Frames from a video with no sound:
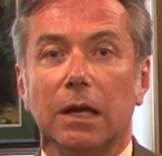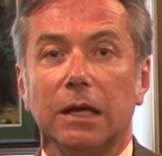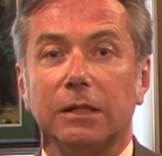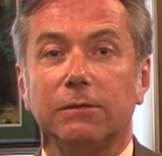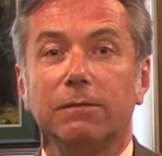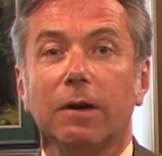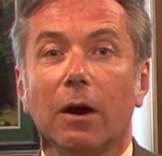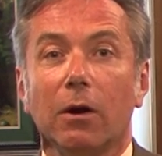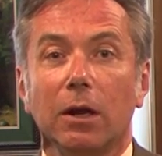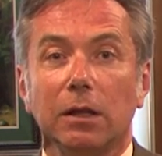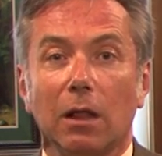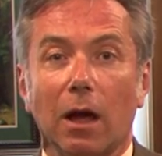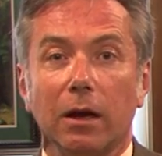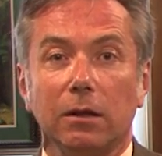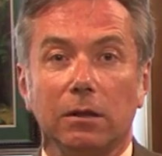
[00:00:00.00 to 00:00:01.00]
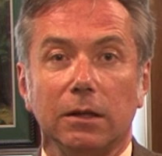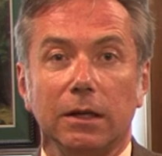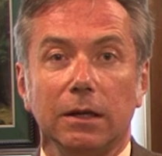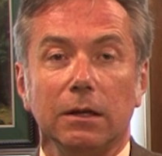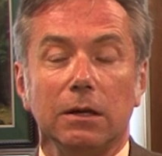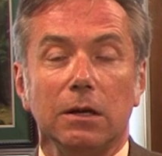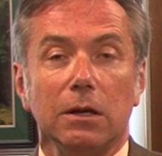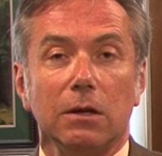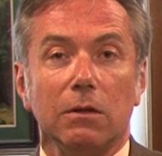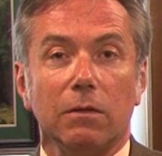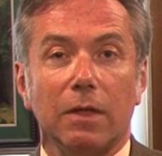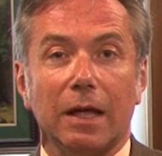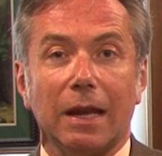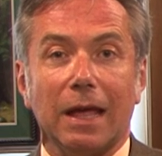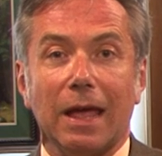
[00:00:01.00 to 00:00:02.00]
it's very likely
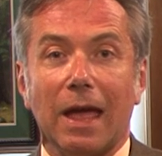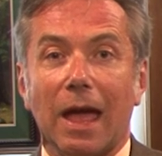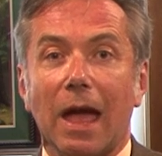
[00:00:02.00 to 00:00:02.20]
that